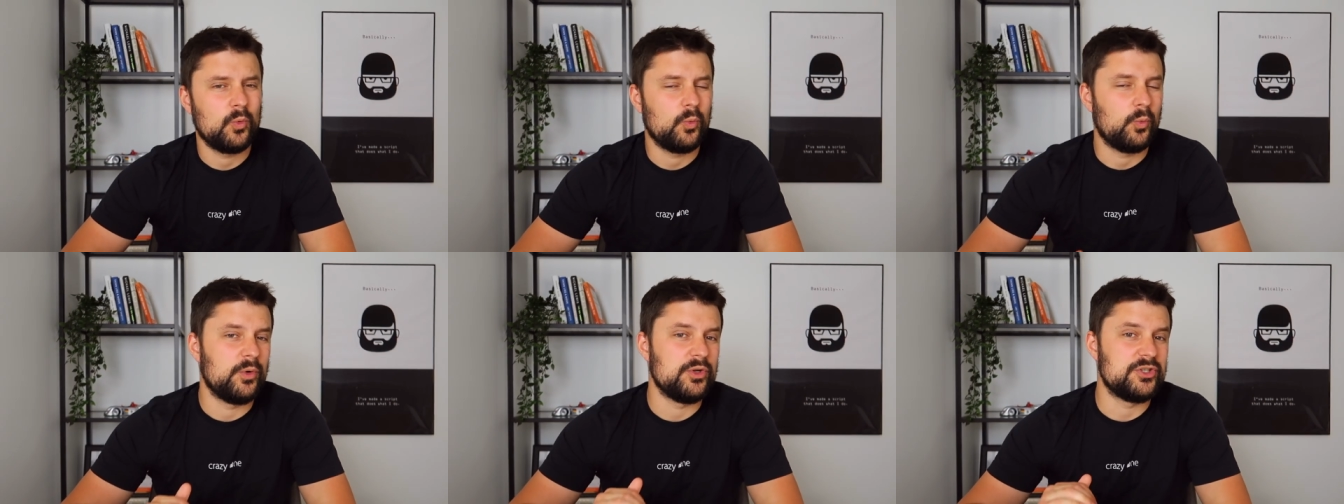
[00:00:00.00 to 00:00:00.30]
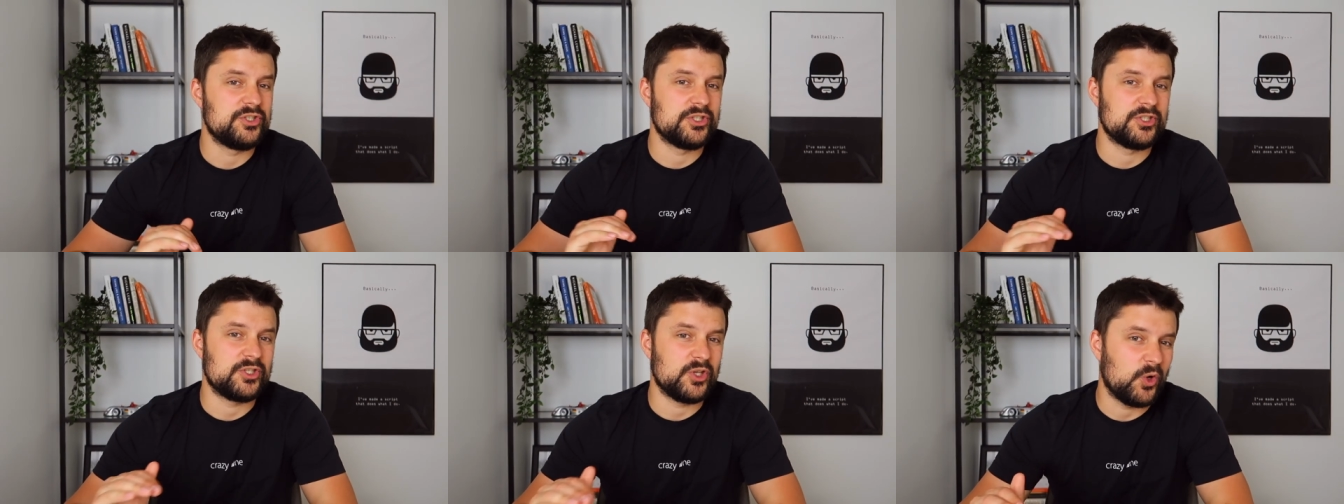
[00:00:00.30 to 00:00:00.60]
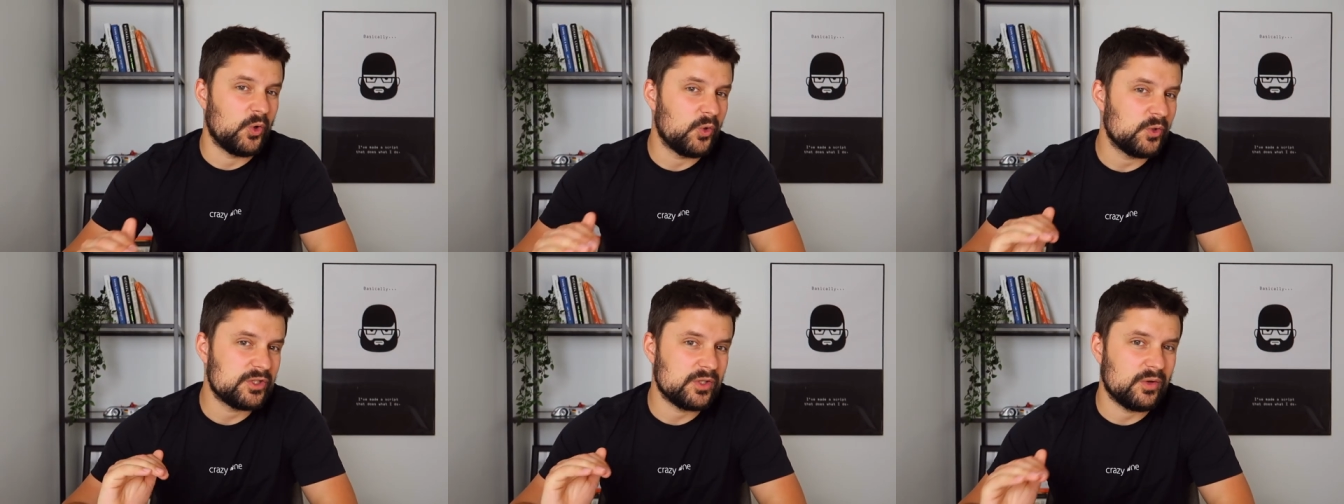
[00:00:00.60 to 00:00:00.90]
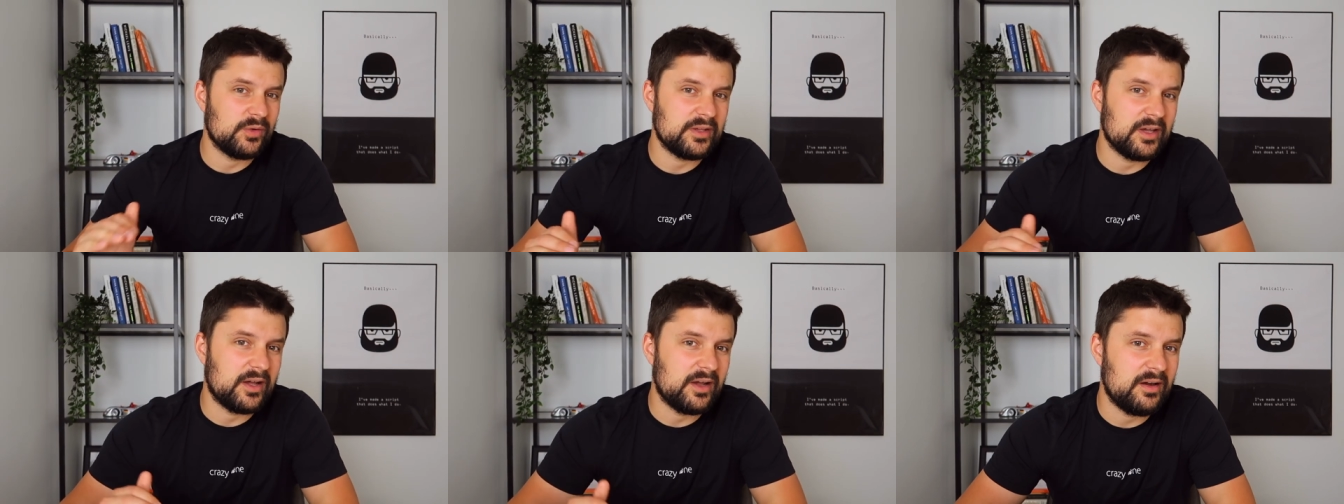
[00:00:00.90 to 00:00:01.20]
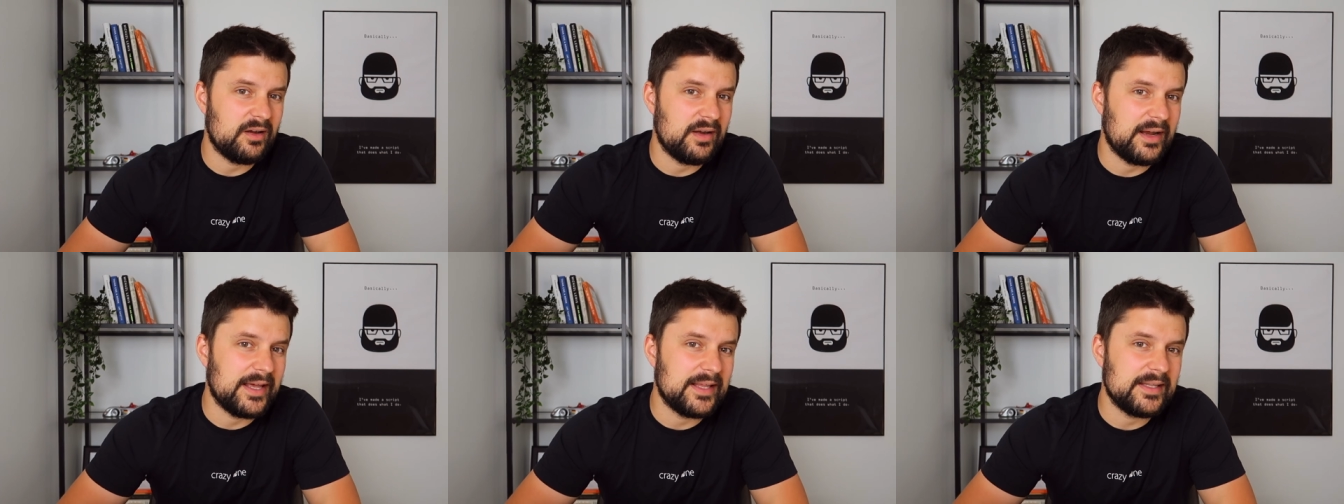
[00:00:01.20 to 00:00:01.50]
which is also on the
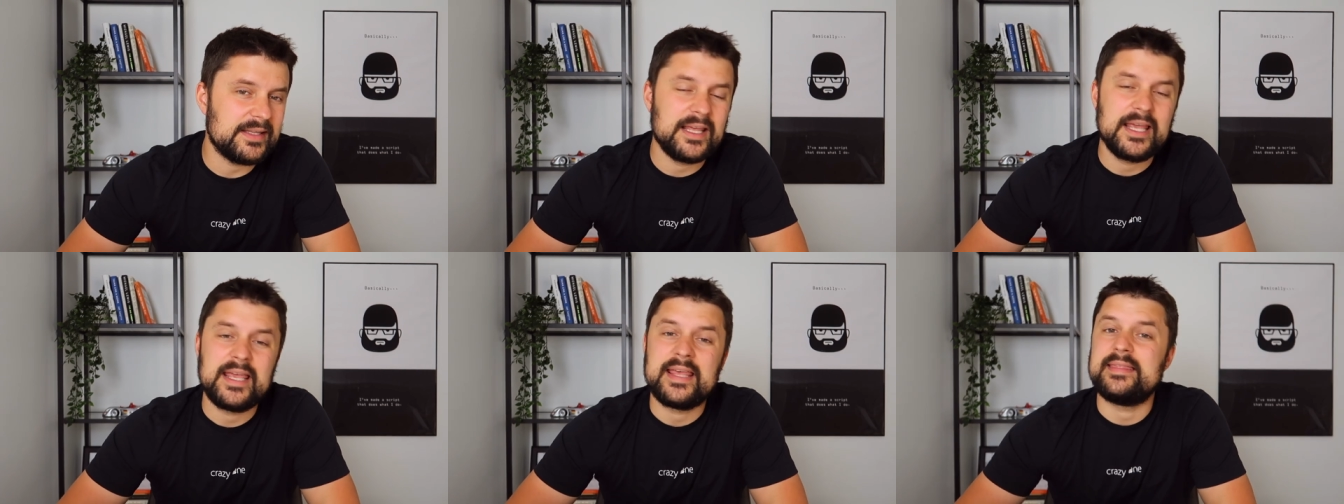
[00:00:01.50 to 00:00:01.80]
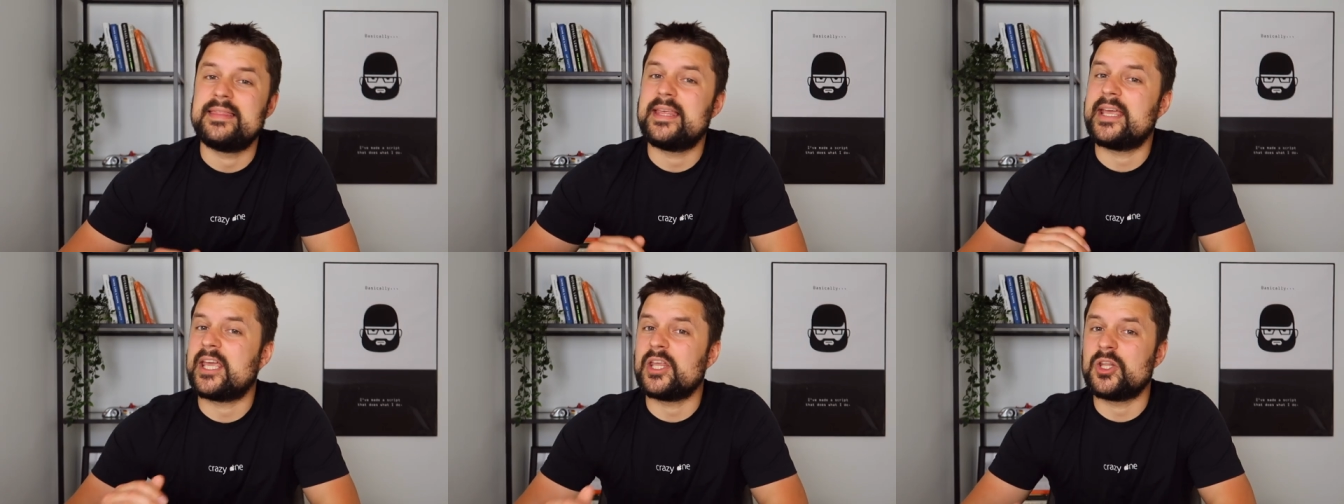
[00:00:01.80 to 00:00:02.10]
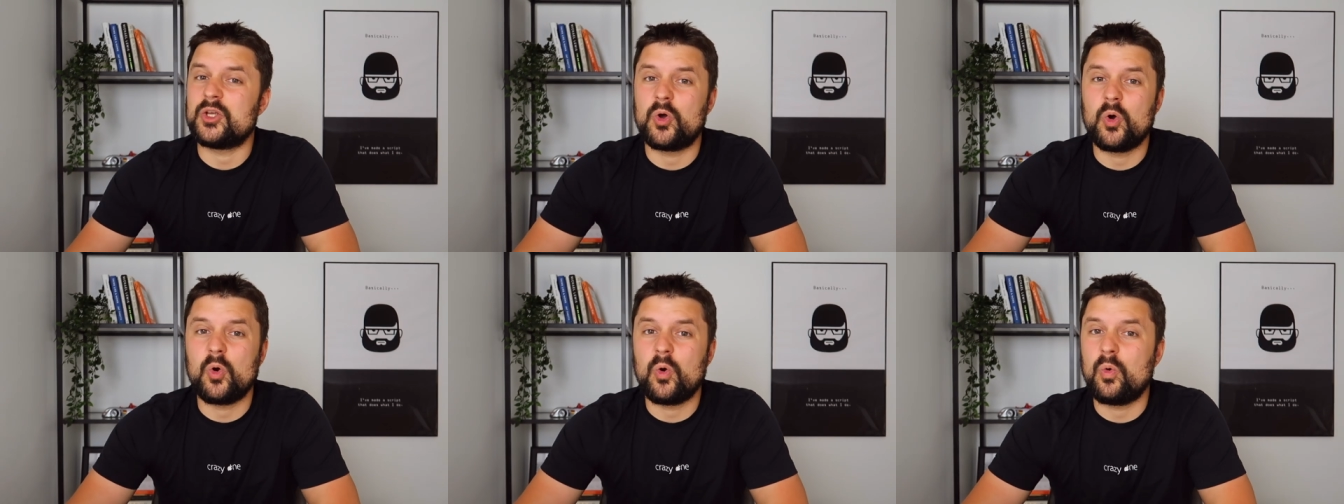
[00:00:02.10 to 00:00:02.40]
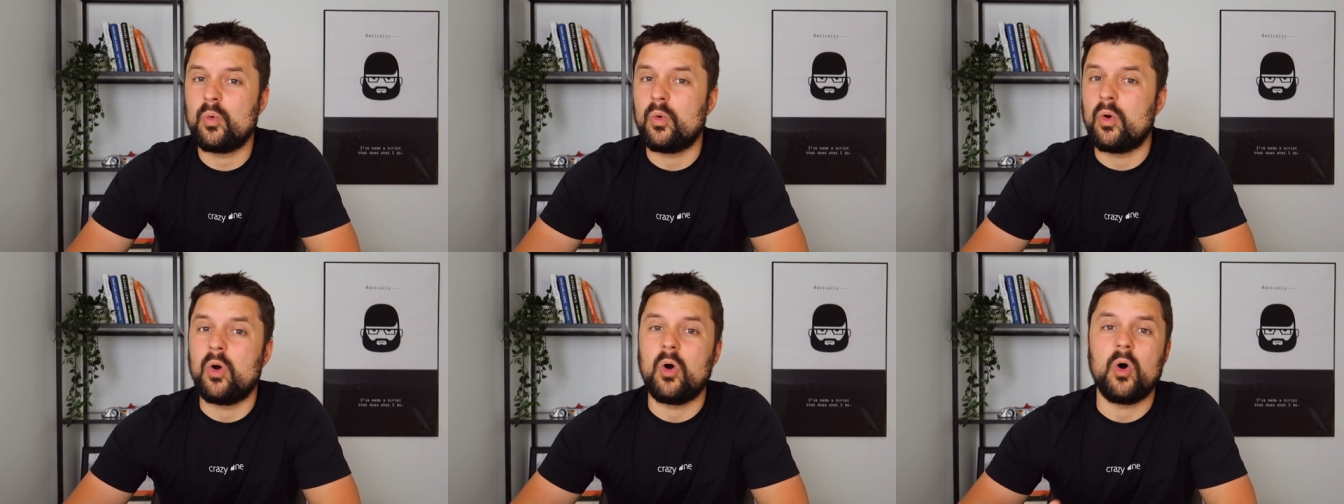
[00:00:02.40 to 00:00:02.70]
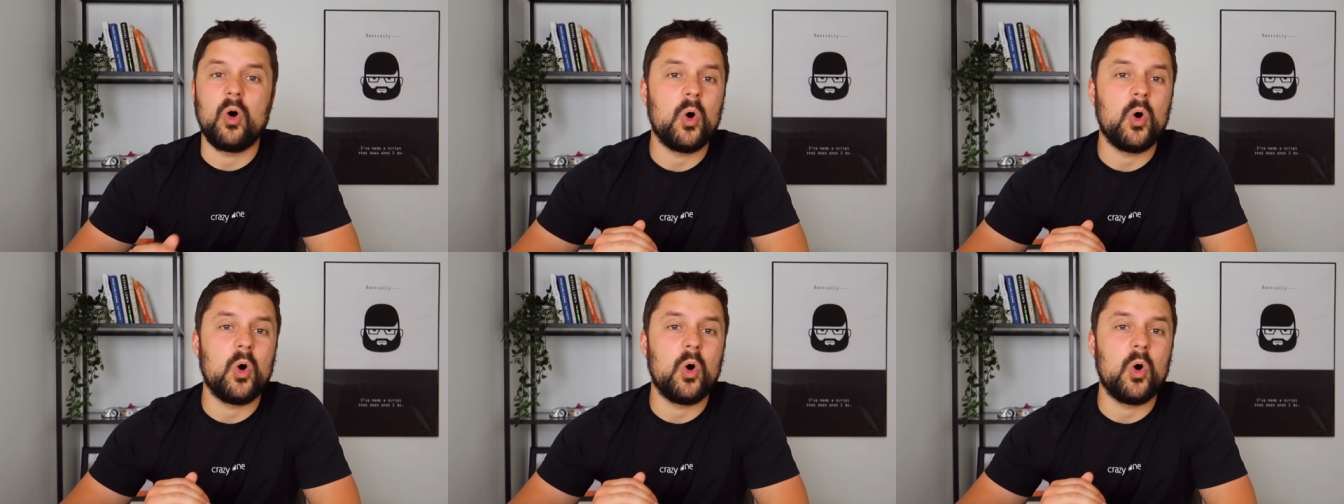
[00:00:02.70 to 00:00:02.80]
higher end, they can go